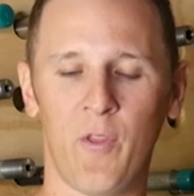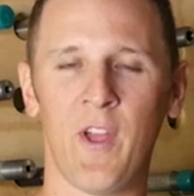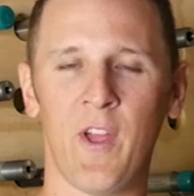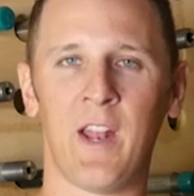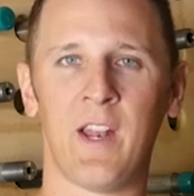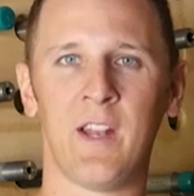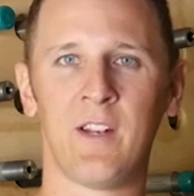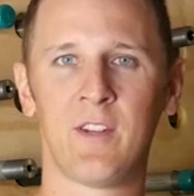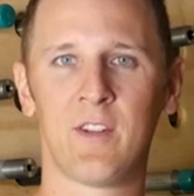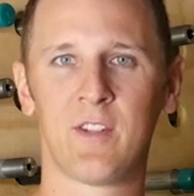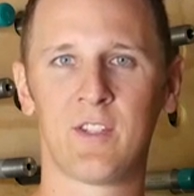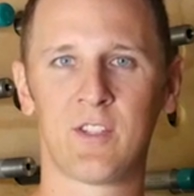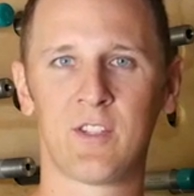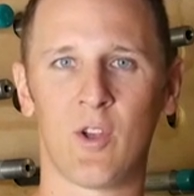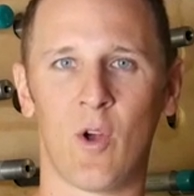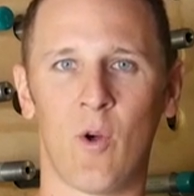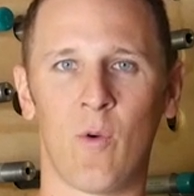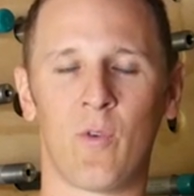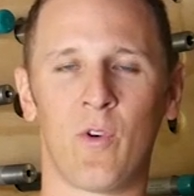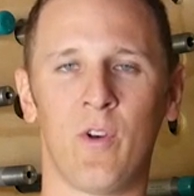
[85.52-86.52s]
that into the
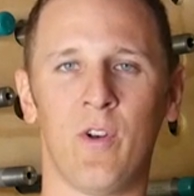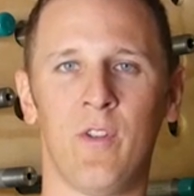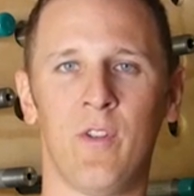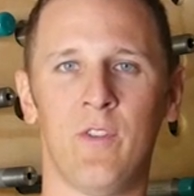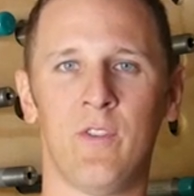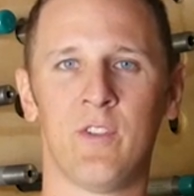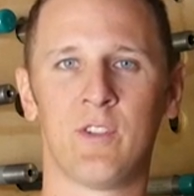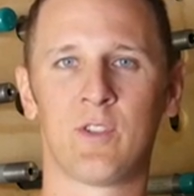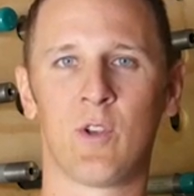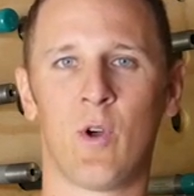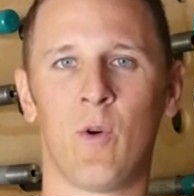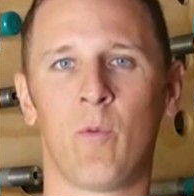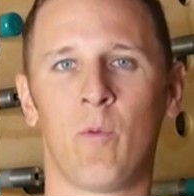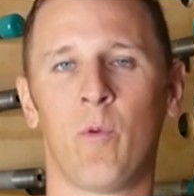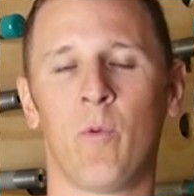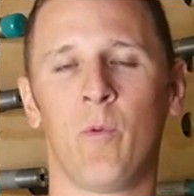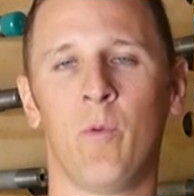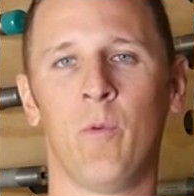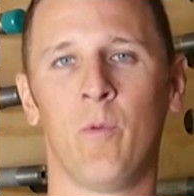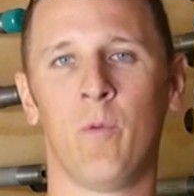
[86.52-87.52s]

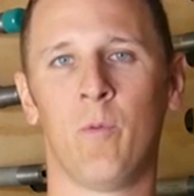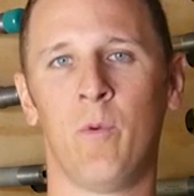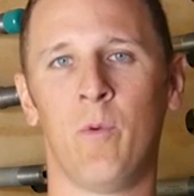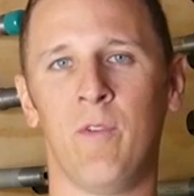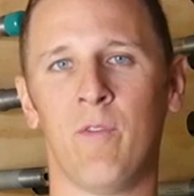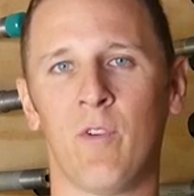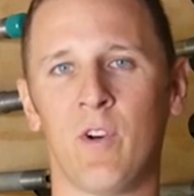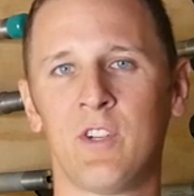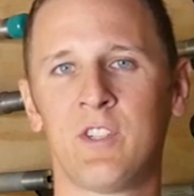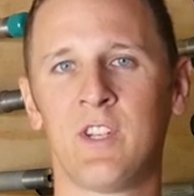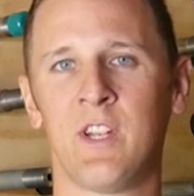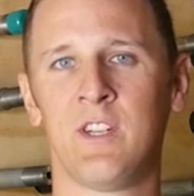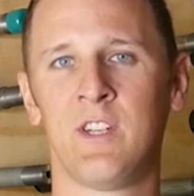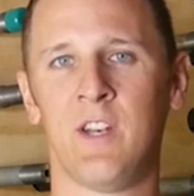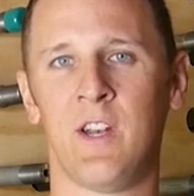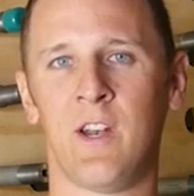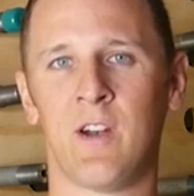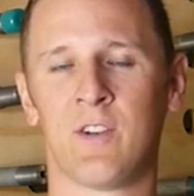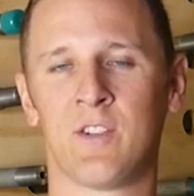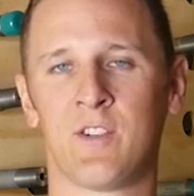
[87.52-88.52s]
solver reverse
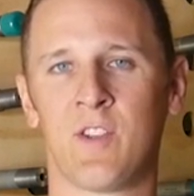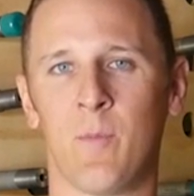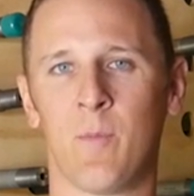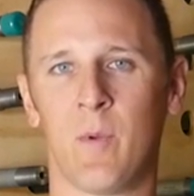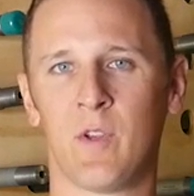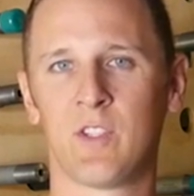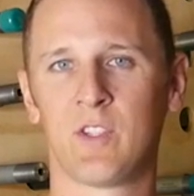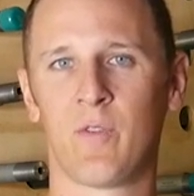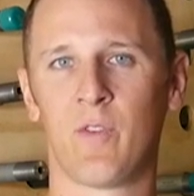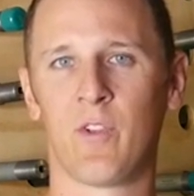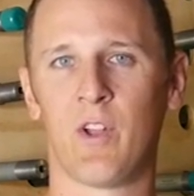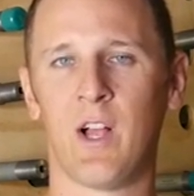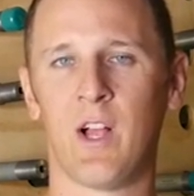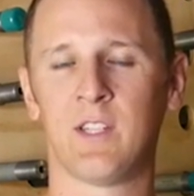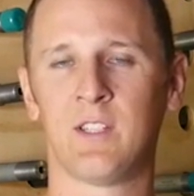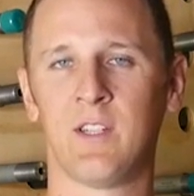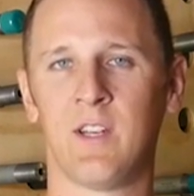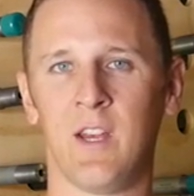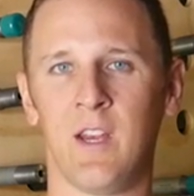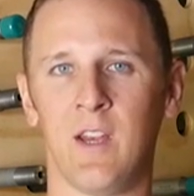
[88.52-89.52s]
engineers the muzzle
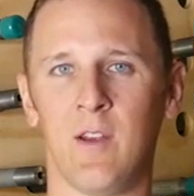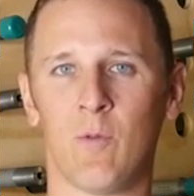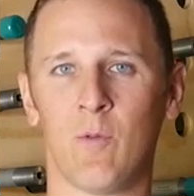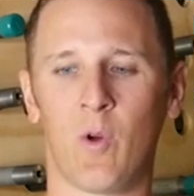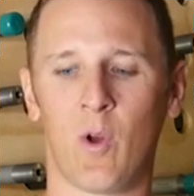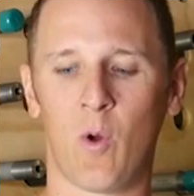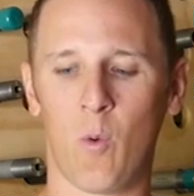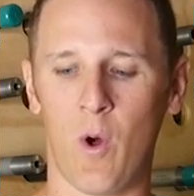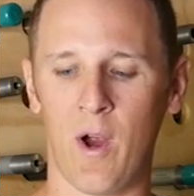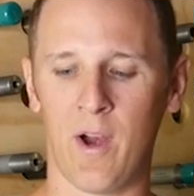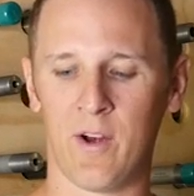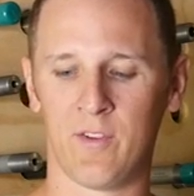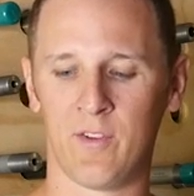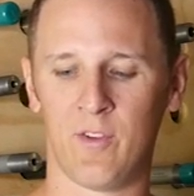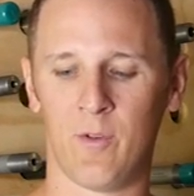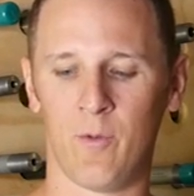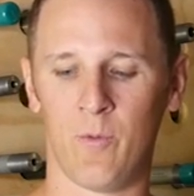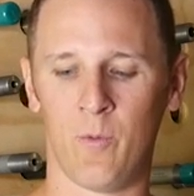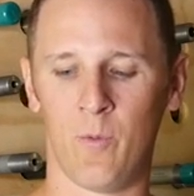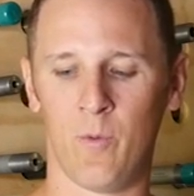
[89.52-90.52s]
velocity required
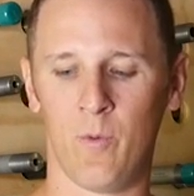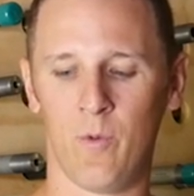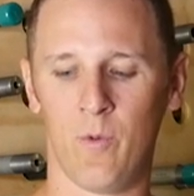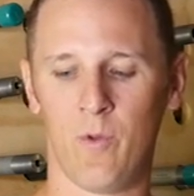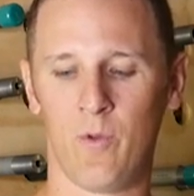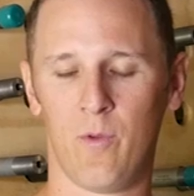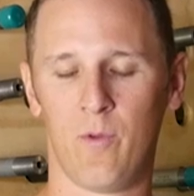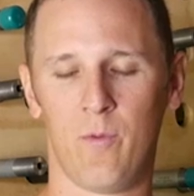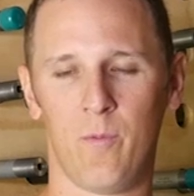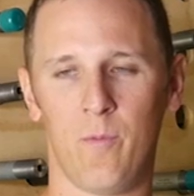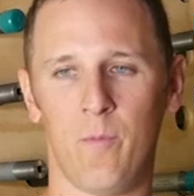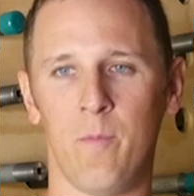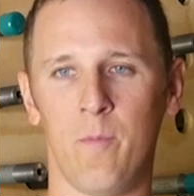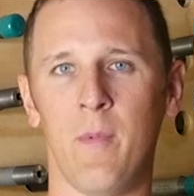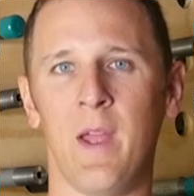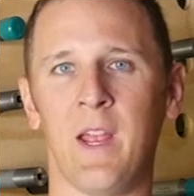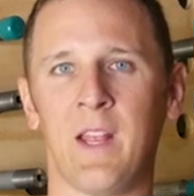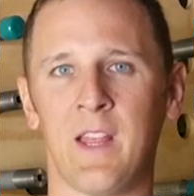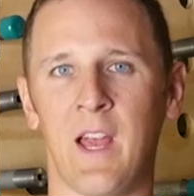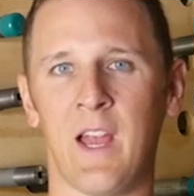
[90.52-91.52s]
to
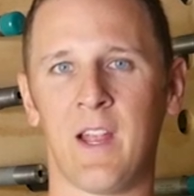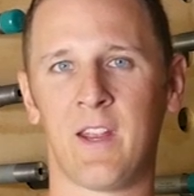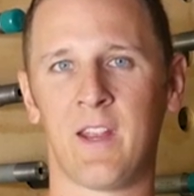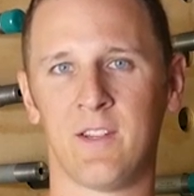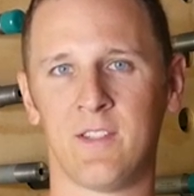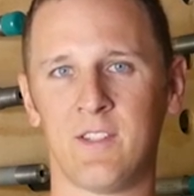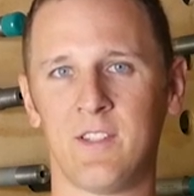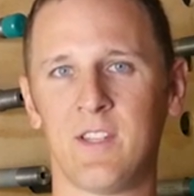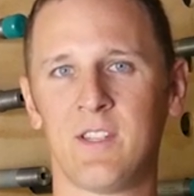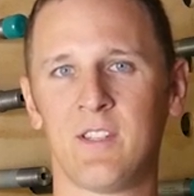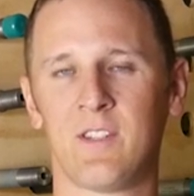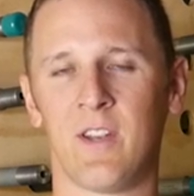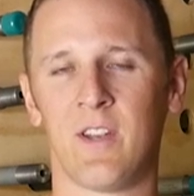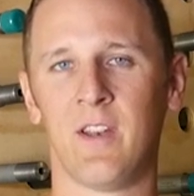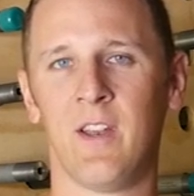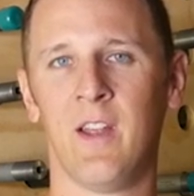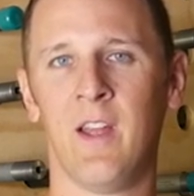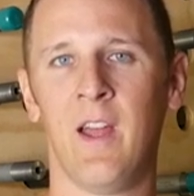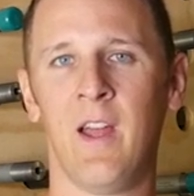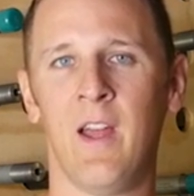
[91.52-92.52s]
make that
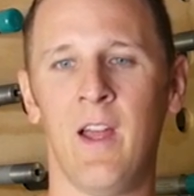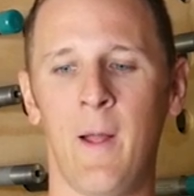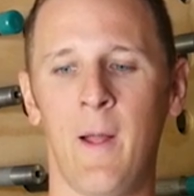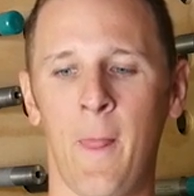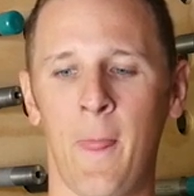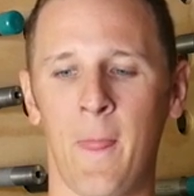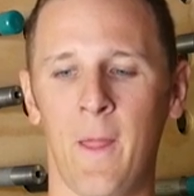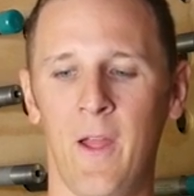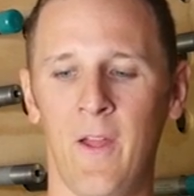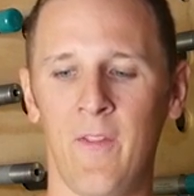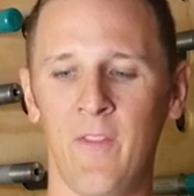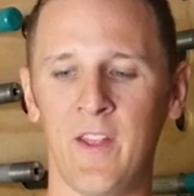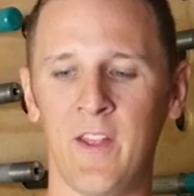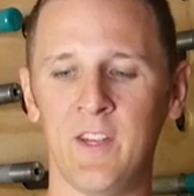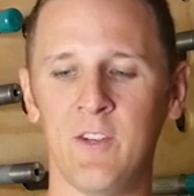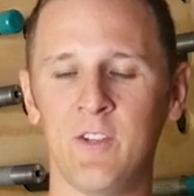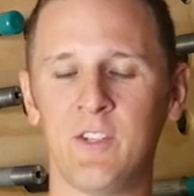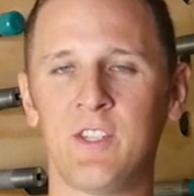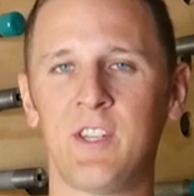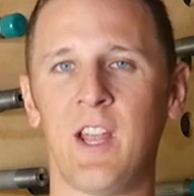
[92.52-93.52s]
consistent, and
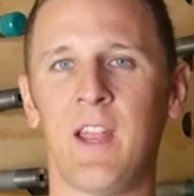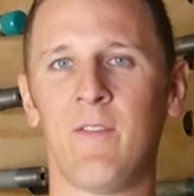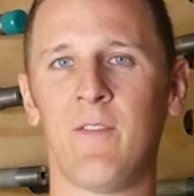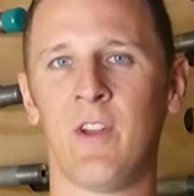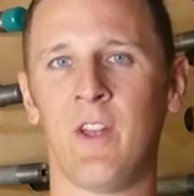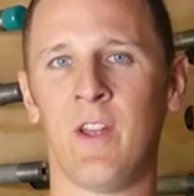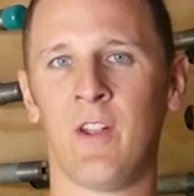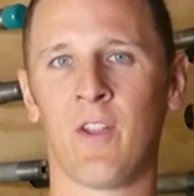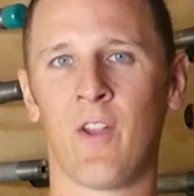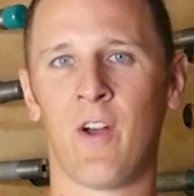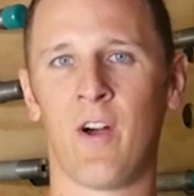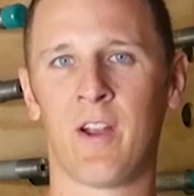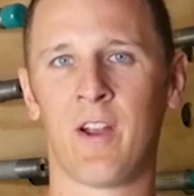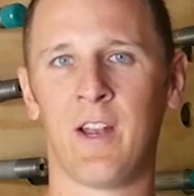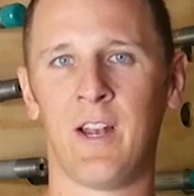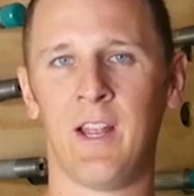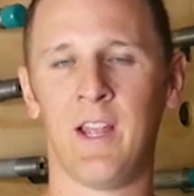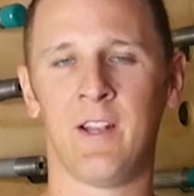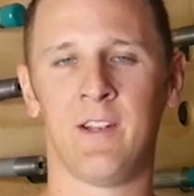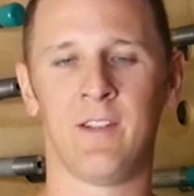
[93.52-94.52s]
then you save it and
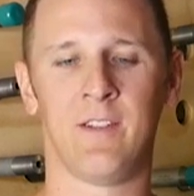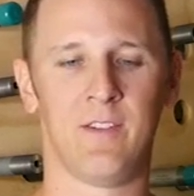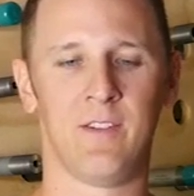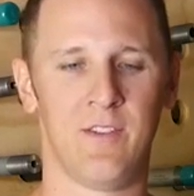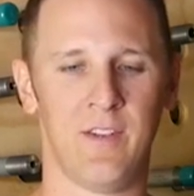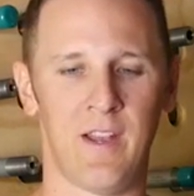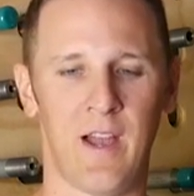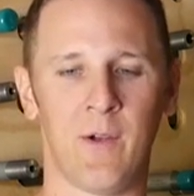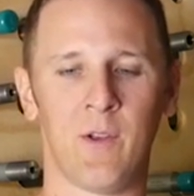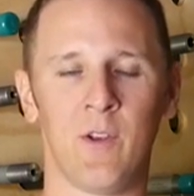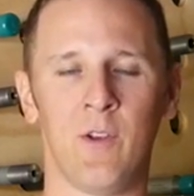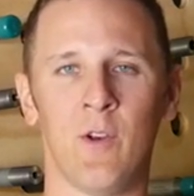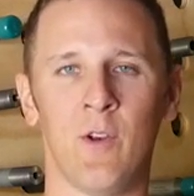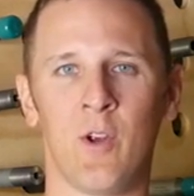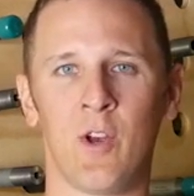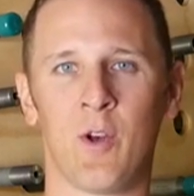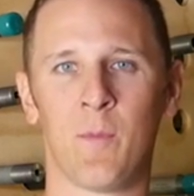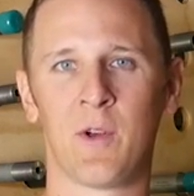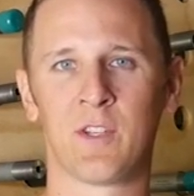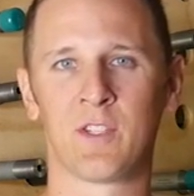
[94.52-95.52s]
lock it in. Now you
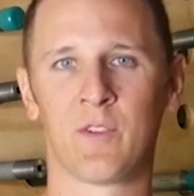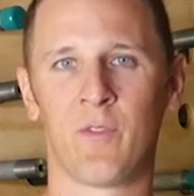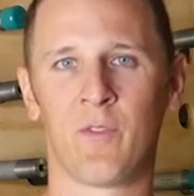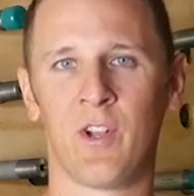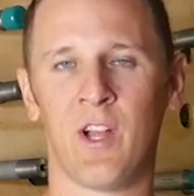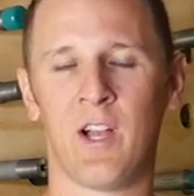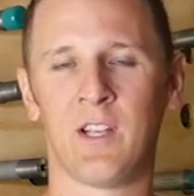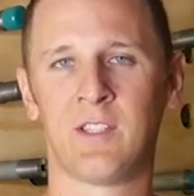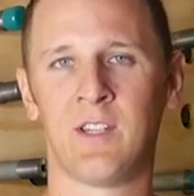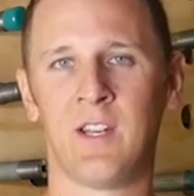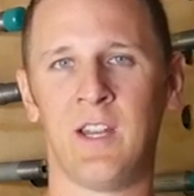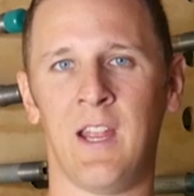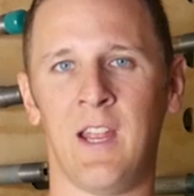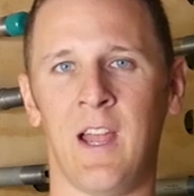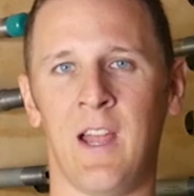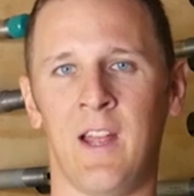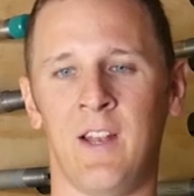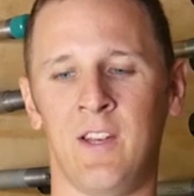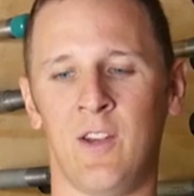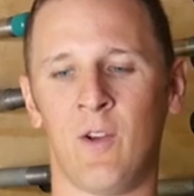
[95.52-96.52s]
know your muzzle
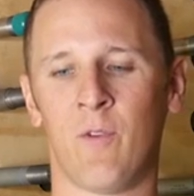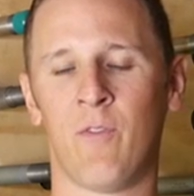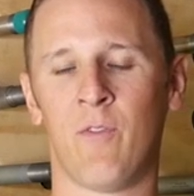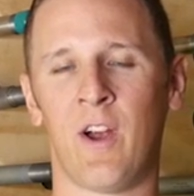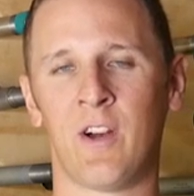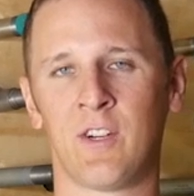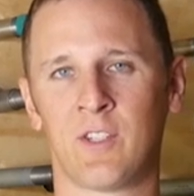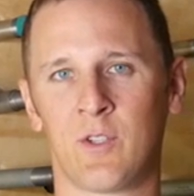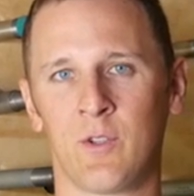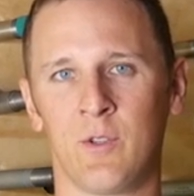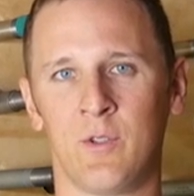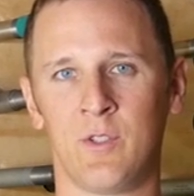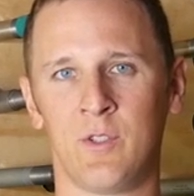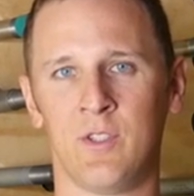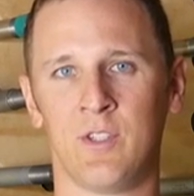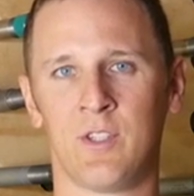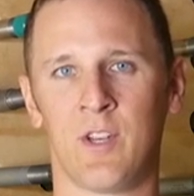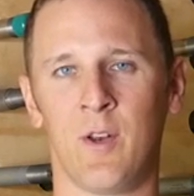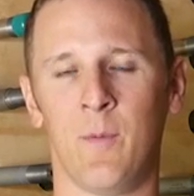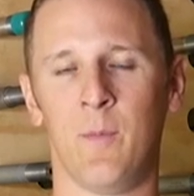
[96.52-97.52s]
velocity and your fire
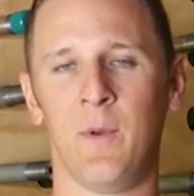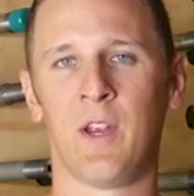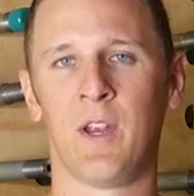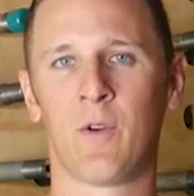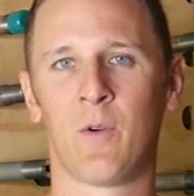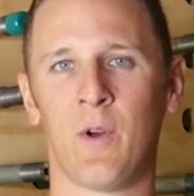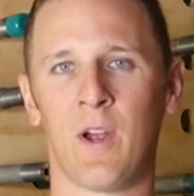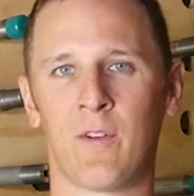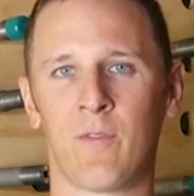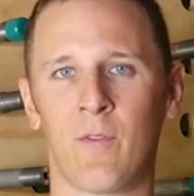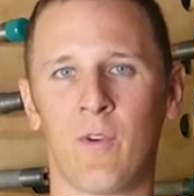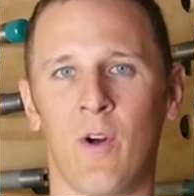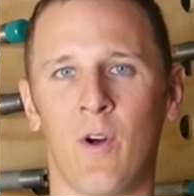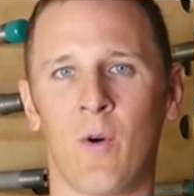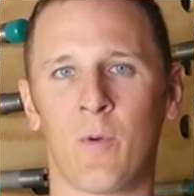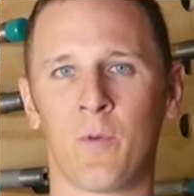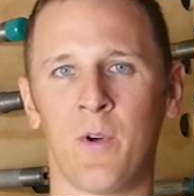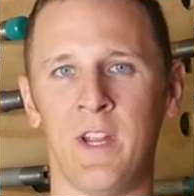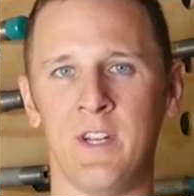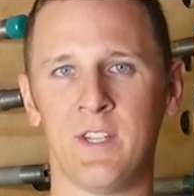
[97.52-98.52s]
solution is going to be correct for
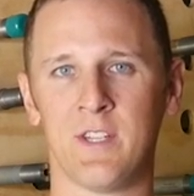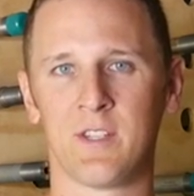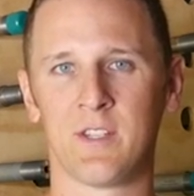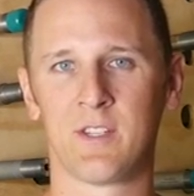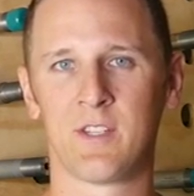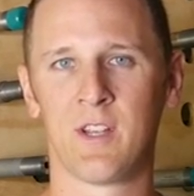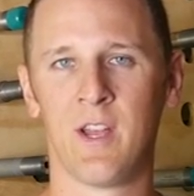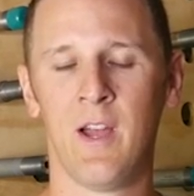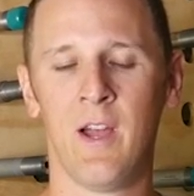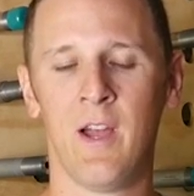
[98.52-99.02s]
all ranges.